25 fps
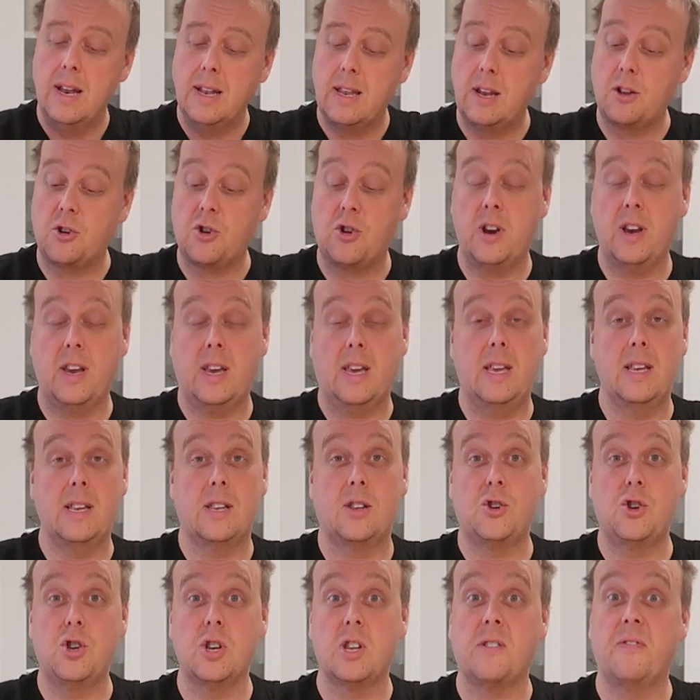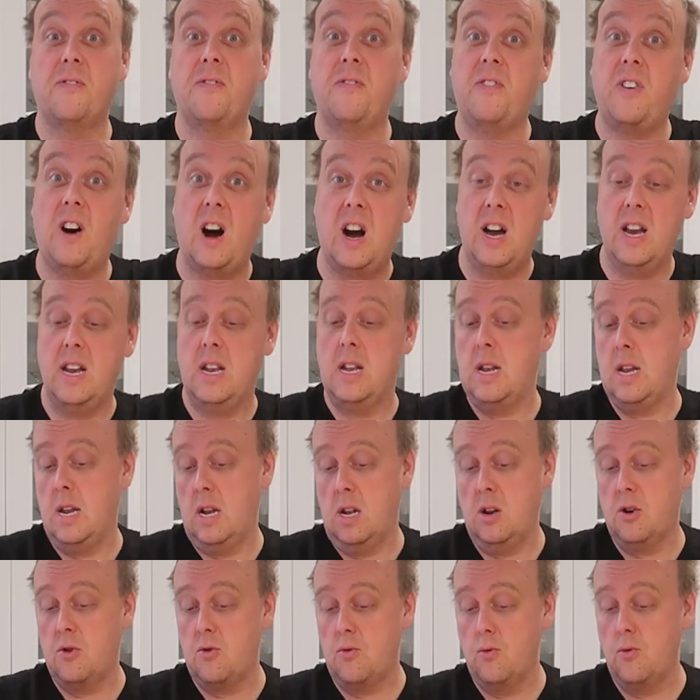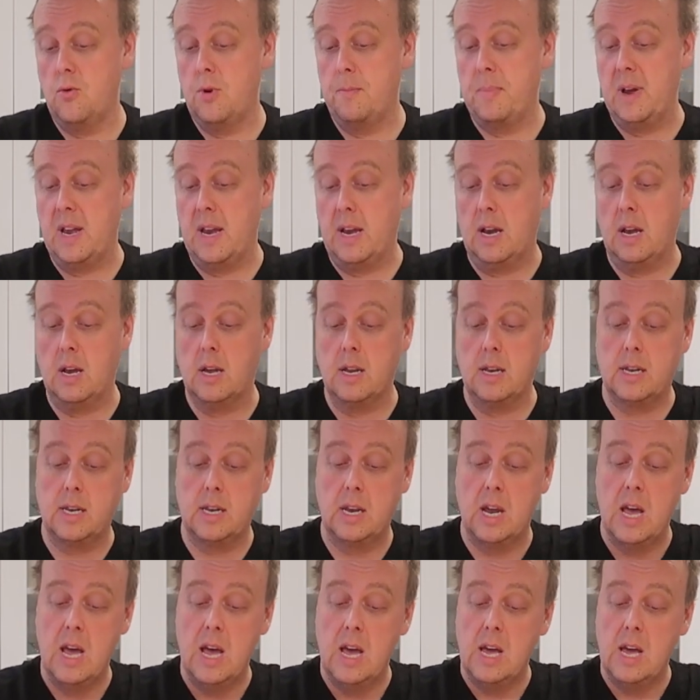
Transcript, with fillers: The trick is just finding the rutabagas.